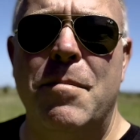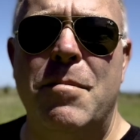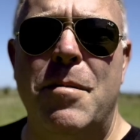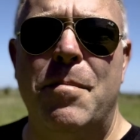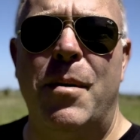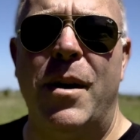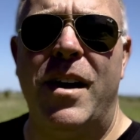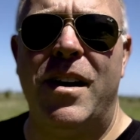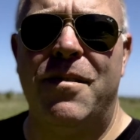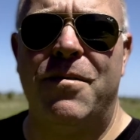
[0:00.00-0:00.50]
maybe
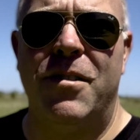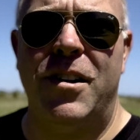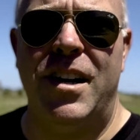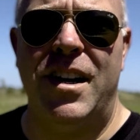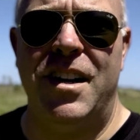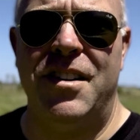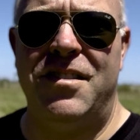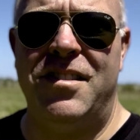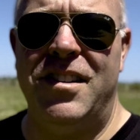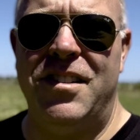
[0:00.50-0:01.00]
bank
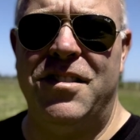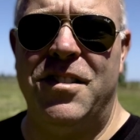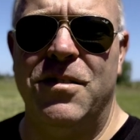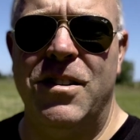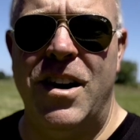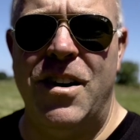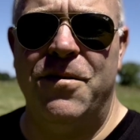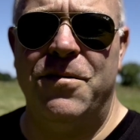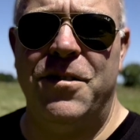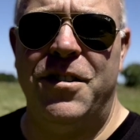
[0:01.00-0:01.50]
financing's the
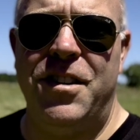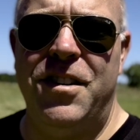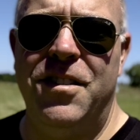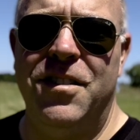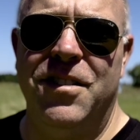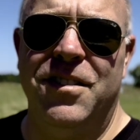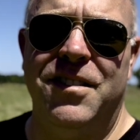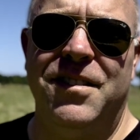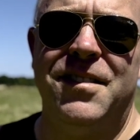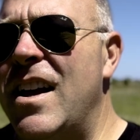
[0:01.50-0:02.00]
route for
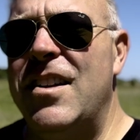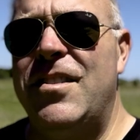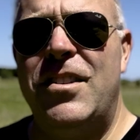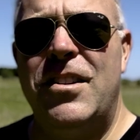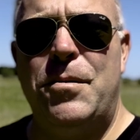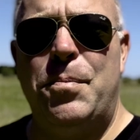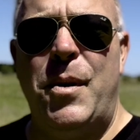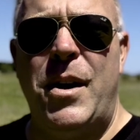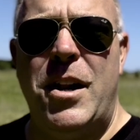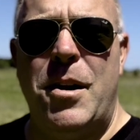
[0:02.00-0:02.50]
you. I guess
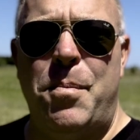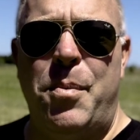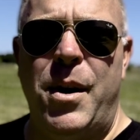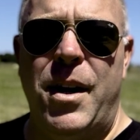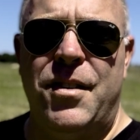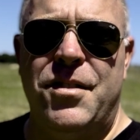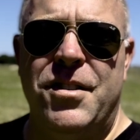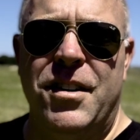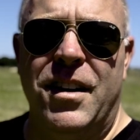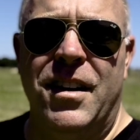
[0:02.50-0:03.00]
let's paint a
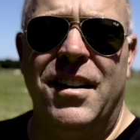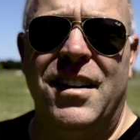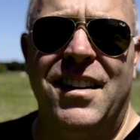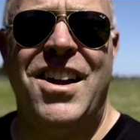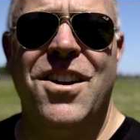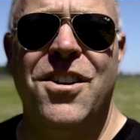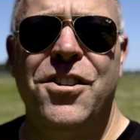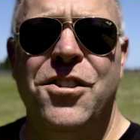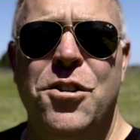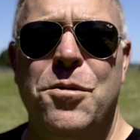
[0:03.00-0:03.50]
picture. Say
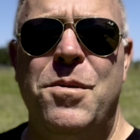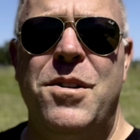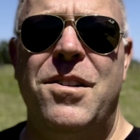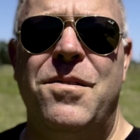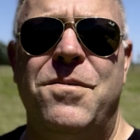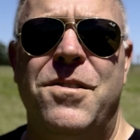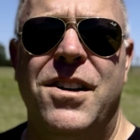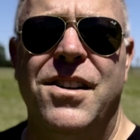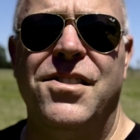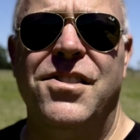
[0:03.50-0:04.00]
you're a newbie
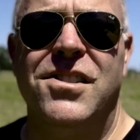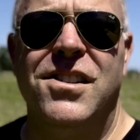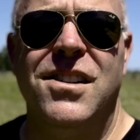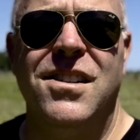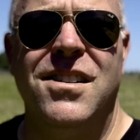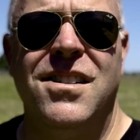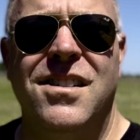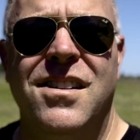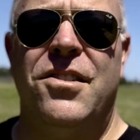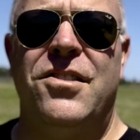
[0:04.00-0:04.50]

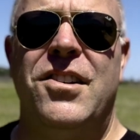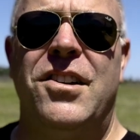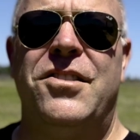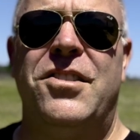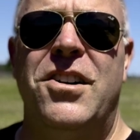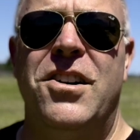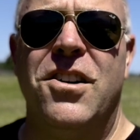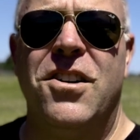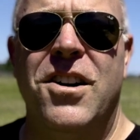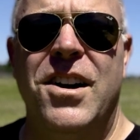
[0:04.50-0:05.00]
investor with a
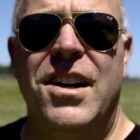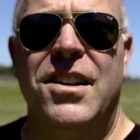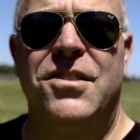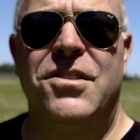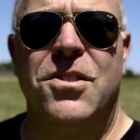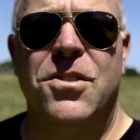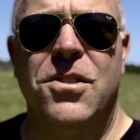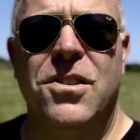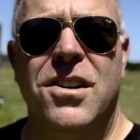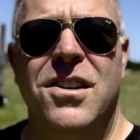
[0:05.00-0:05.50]
600 credit
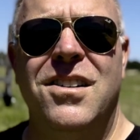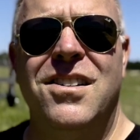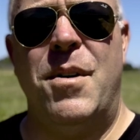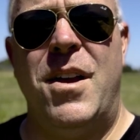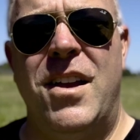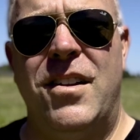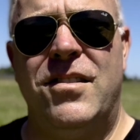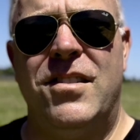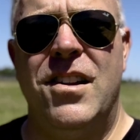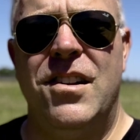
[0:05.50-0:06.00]
score. The
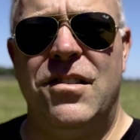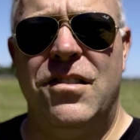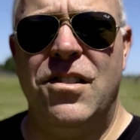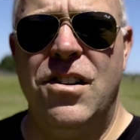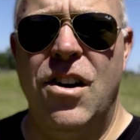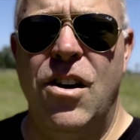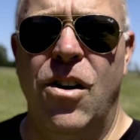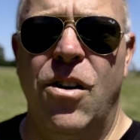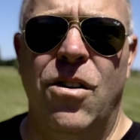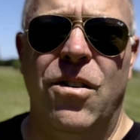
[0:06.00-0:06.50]
bank says
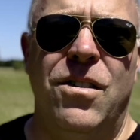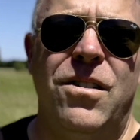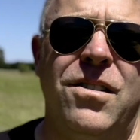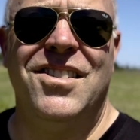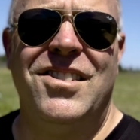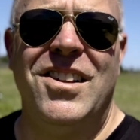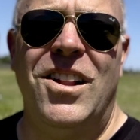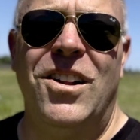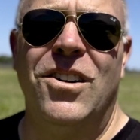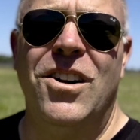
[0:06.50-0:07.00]
no, and the
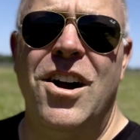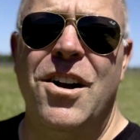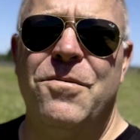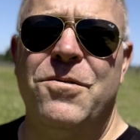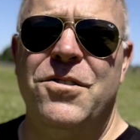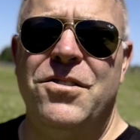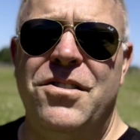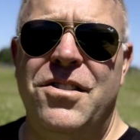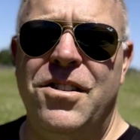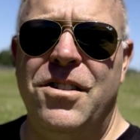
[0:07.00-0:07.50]
seller
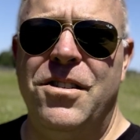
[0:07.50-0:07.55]
offers